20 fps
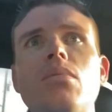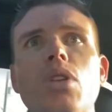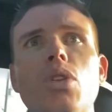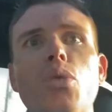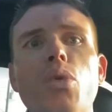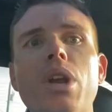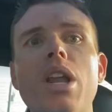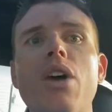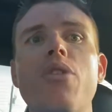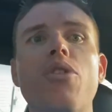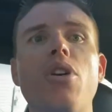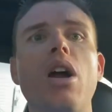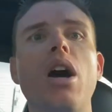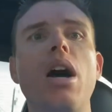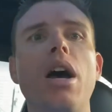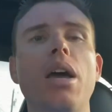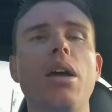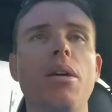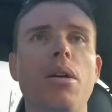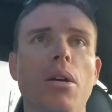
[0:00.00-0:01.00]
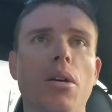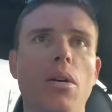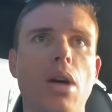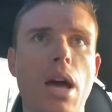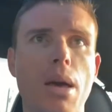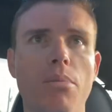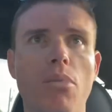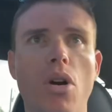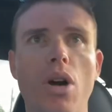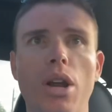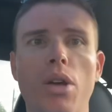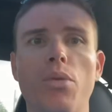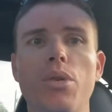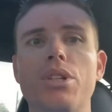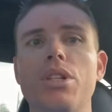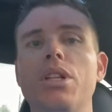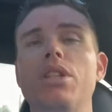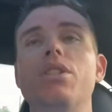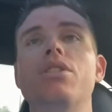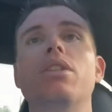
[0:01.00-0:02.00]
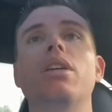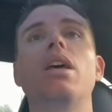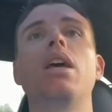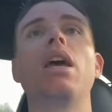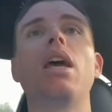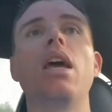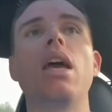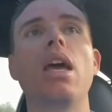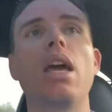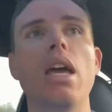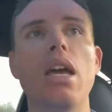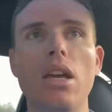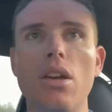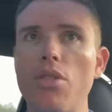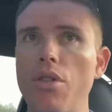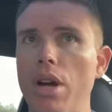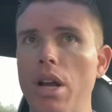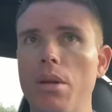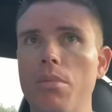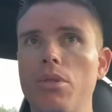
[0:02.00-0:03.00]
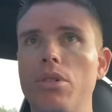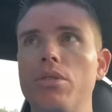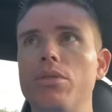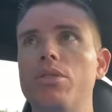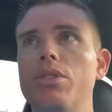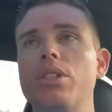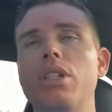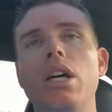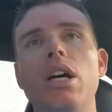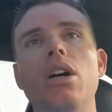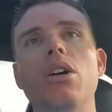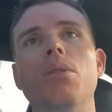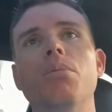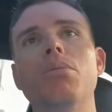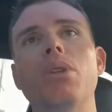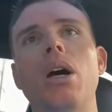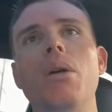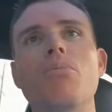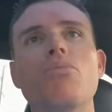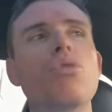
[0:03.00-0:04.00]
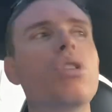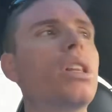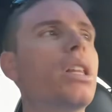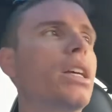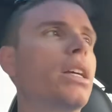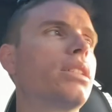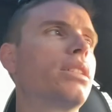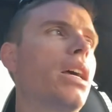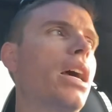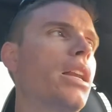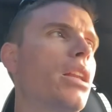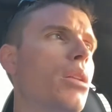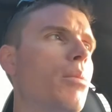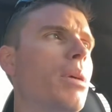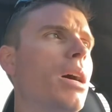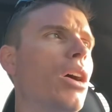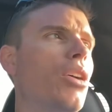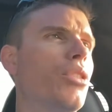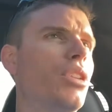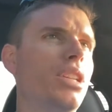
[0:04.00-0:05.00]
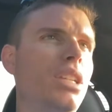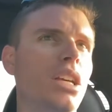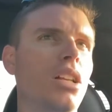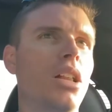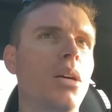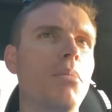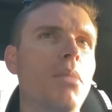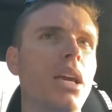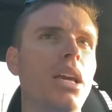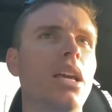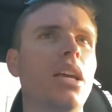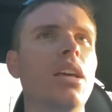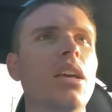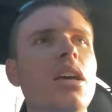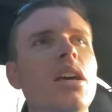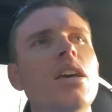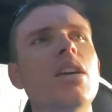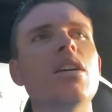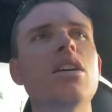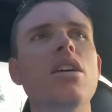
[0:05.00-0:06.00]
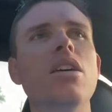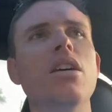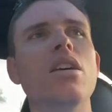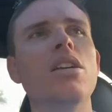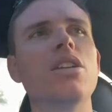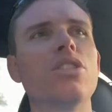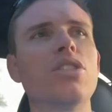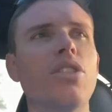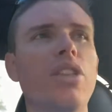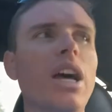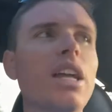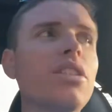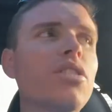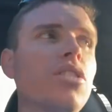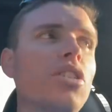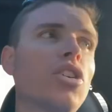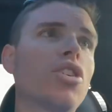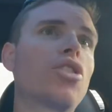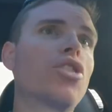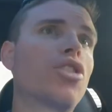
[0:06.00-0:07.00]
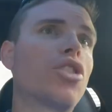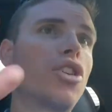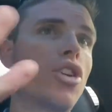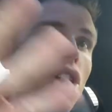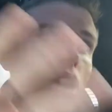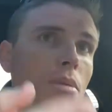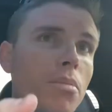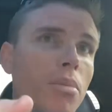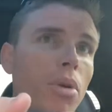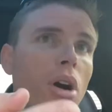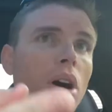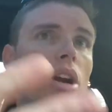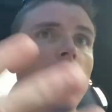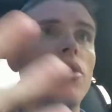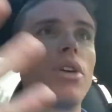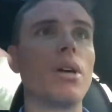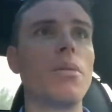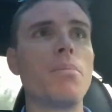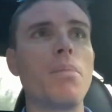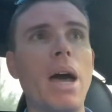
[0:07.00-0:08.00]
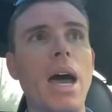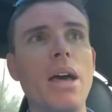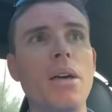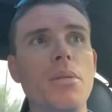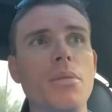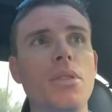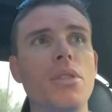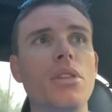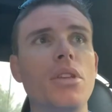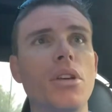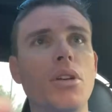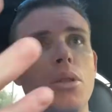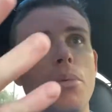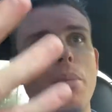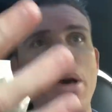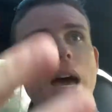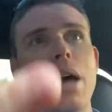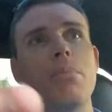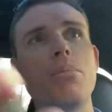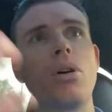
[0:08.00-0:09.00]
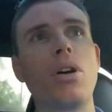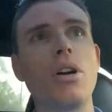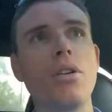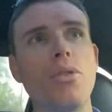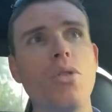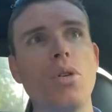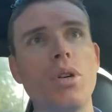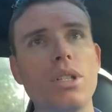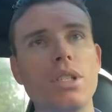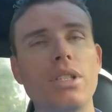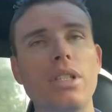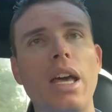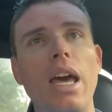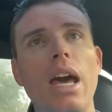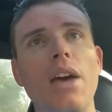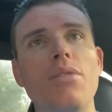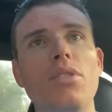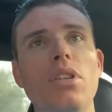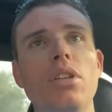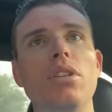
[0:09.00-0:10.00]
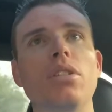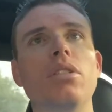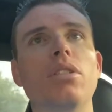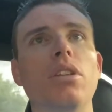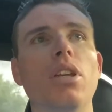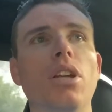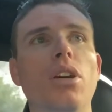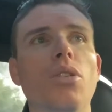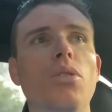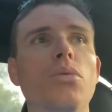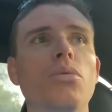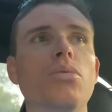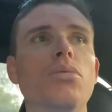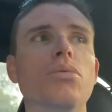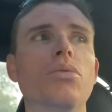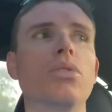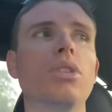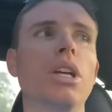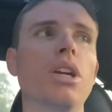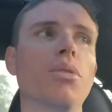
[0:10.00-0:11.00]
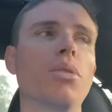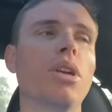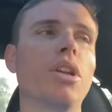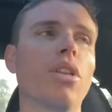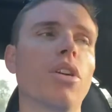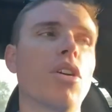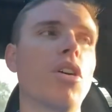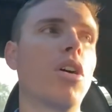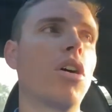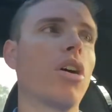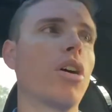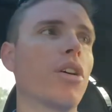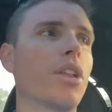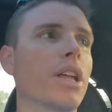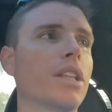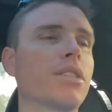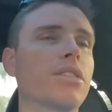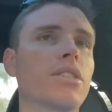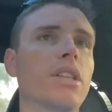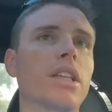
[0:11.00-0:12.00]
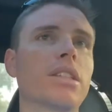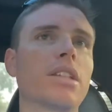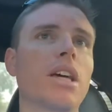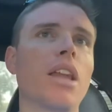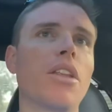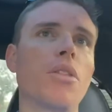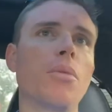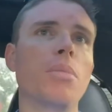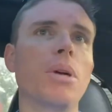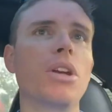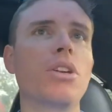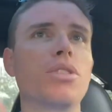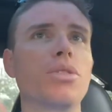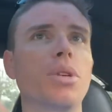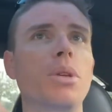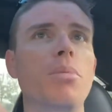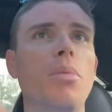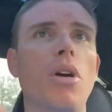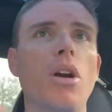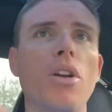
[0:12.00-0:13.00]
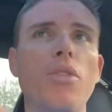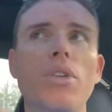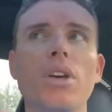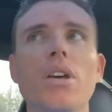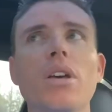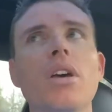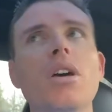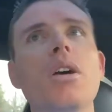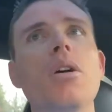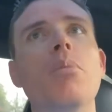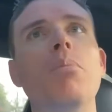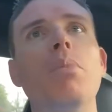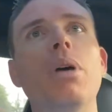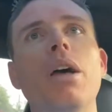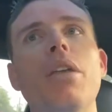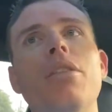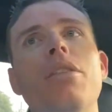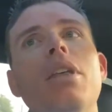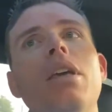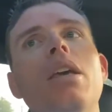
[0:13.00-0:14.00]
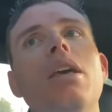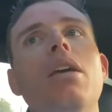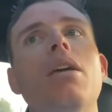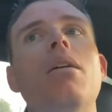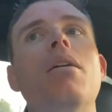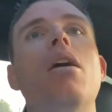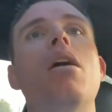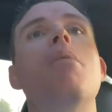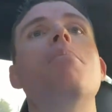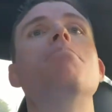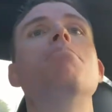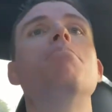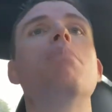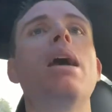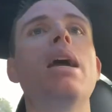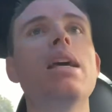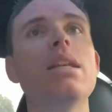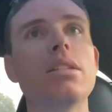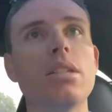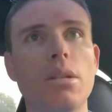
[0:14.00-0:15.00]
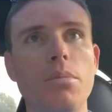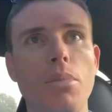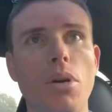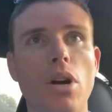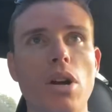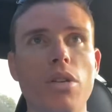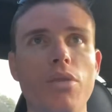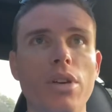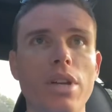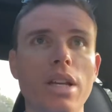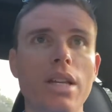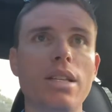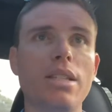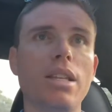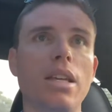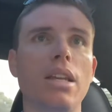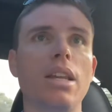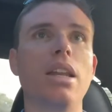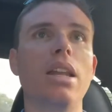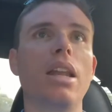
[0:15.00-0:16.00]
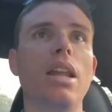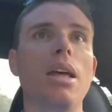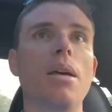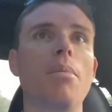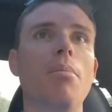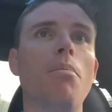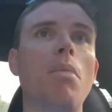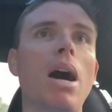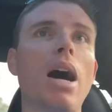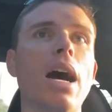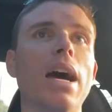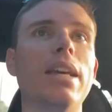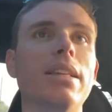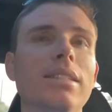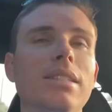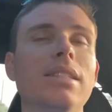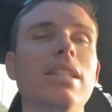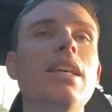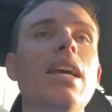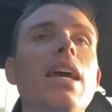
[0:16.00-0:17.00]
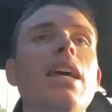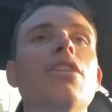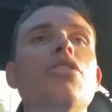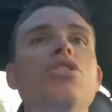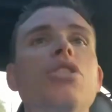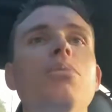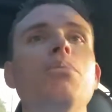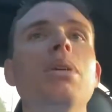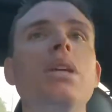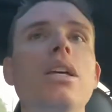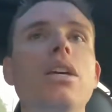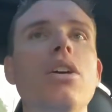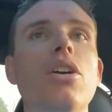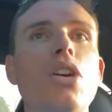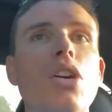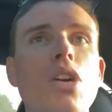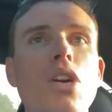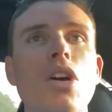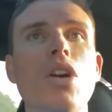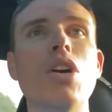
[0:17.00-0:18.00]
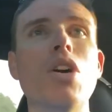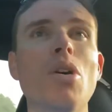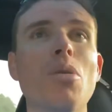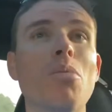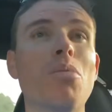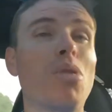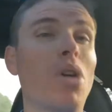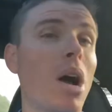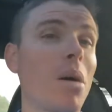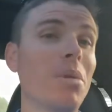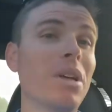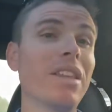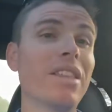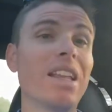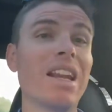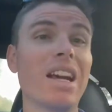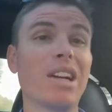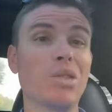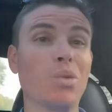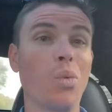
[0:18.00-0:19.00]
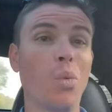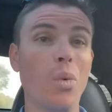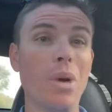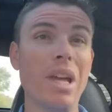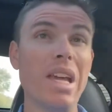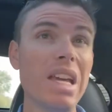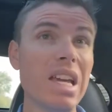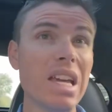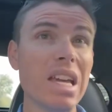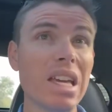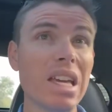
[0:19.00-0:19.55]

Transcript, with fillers: whenever I, I bought it, which is incredible. So I'm really excited about the deal I'm making. So that's the good part of it. That, you know, the bad part, of course, is I have to, you know, rid of the car. That's that's kind of the bittersweet part of it. But the amazing part of it is that my C8 should be here probably in the next week,